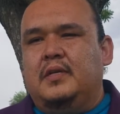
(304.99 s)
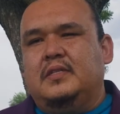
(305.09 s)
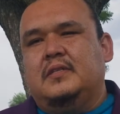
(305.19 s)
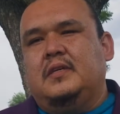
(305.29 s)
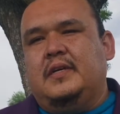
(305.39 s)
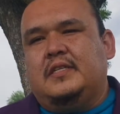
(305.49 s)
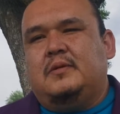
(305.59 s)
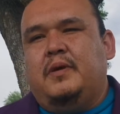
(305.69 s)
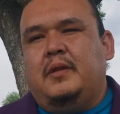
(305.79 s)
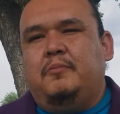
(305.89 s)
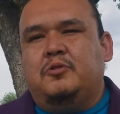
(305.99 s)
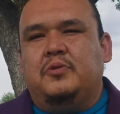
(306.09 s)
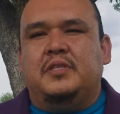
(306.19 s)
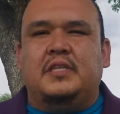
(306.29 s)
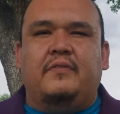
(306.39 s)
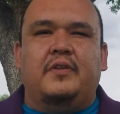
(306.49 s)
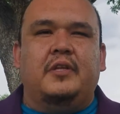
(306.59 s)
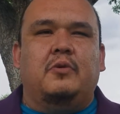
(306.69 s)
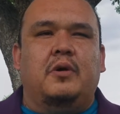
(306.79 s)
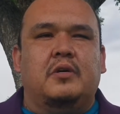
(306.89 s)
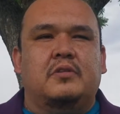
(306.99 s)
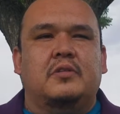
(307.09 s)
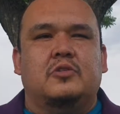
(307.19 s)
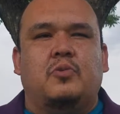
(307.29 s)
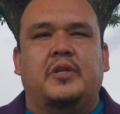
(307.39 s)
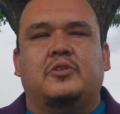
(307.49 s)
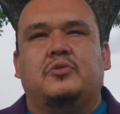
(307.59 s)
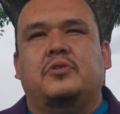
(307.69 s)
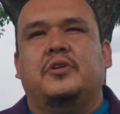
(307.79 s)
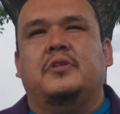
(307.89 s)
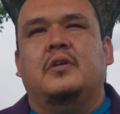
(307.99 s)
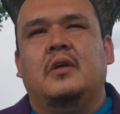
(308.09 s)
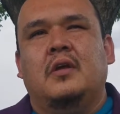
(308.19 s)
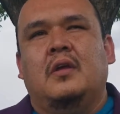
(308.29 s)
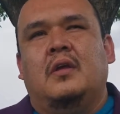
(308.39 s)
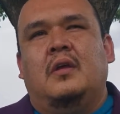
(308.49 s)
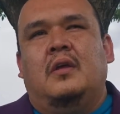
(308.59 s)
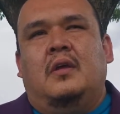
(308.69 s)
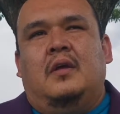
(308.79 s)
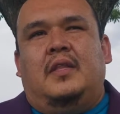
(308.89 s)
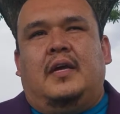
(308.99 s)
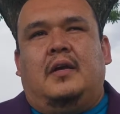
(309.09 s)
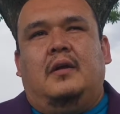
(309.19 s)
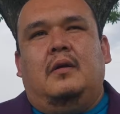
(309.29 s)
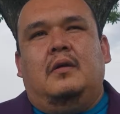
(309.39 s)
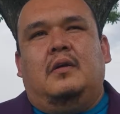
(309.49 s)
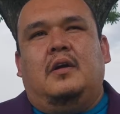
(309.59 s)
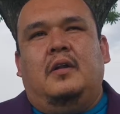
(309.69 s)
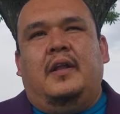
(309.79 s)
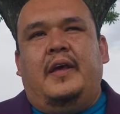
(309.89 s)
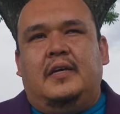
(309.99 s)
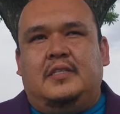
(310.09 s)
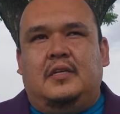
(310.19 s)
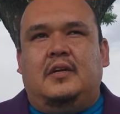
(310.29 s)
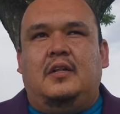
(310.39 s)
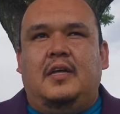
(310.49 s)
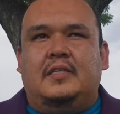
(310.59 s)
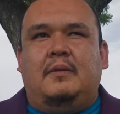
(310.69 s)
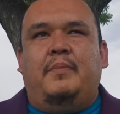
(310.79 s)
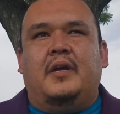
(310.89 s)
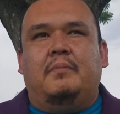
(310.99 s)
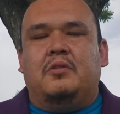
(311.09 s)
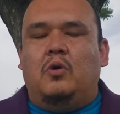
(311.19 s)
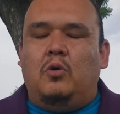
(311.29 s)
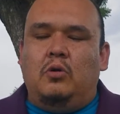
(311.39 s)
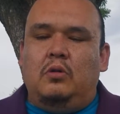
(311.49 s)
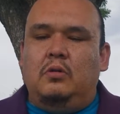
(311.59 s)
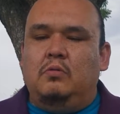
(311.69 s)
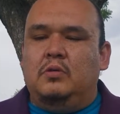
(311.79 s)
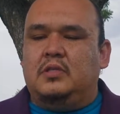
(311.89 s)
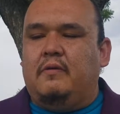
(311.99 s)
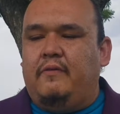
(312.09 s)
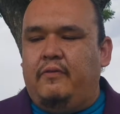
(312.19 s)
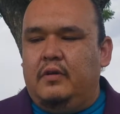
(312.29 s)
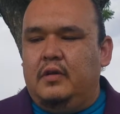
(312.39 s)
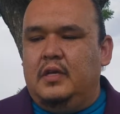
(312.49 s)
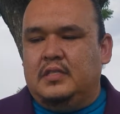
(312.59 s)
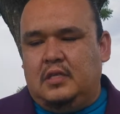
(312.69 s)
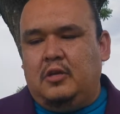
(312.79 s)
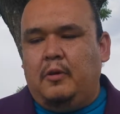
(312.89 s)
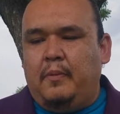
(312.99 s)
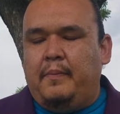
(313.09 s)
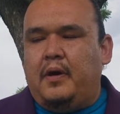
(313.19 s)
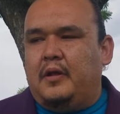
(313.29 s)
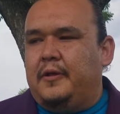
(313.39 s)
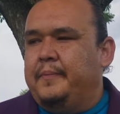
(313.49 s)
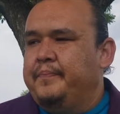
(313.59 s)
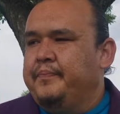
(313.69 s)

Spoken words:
It's guesstimated between 70 to 120 trillion that connect and collect and make up the whole, which is the human body.